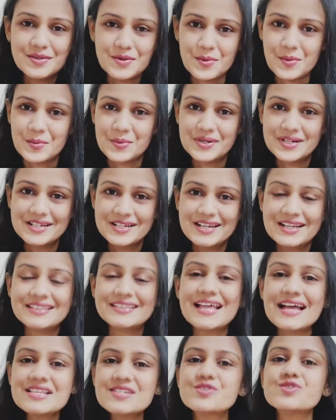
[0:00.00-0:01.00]
No,
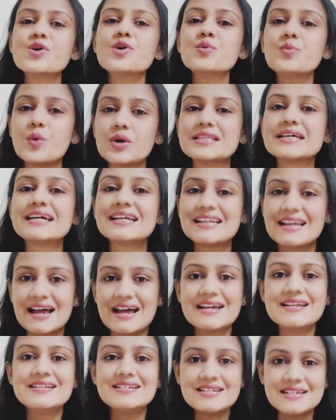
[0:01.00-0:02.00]
that's not what the
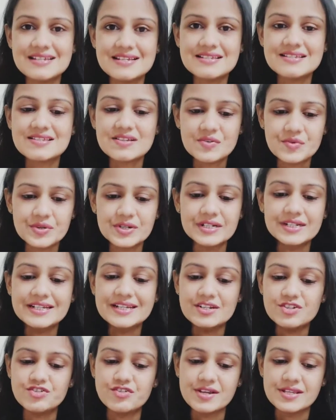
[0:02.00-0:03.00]
client is
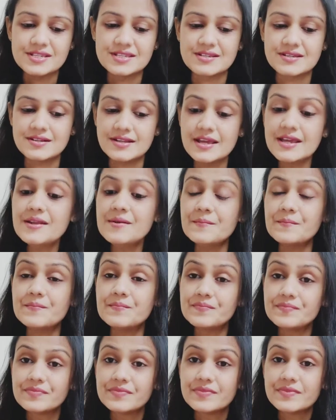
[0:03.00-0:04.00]
really interested
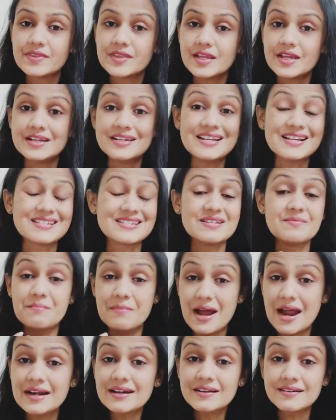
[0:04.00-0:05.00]
in. It
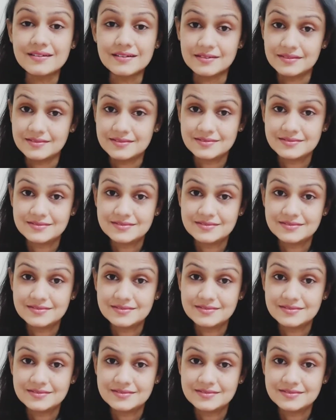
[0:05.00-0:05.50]
doesn't matter,